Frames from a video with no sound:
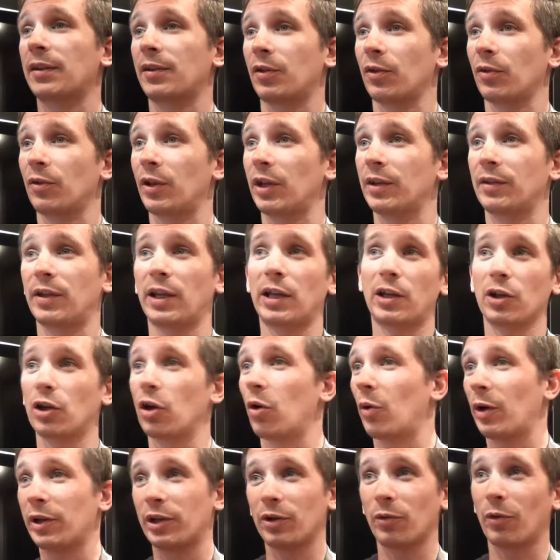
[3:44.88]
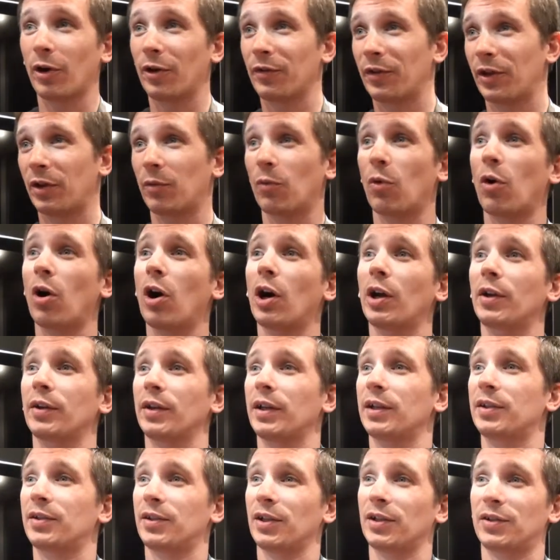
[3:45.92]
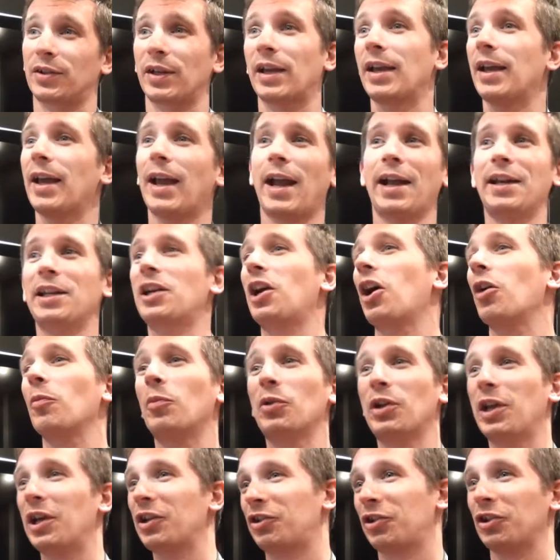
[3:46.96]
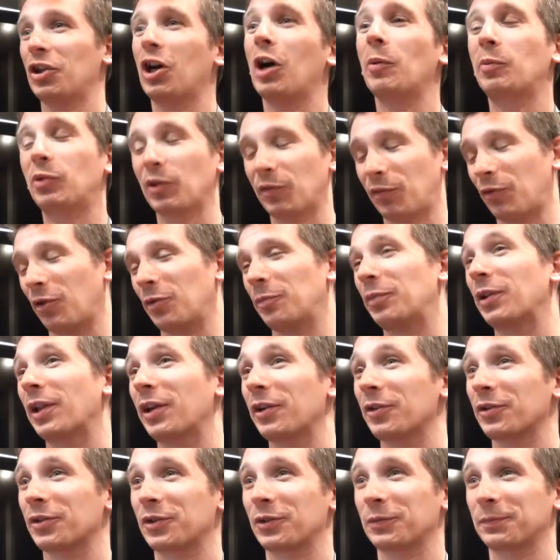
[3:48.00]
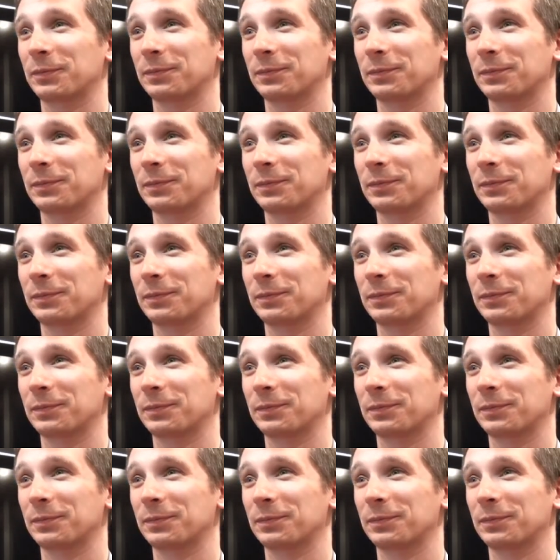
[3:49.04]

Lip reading: so they can go anywhere they want. It's any combination up to 4 players.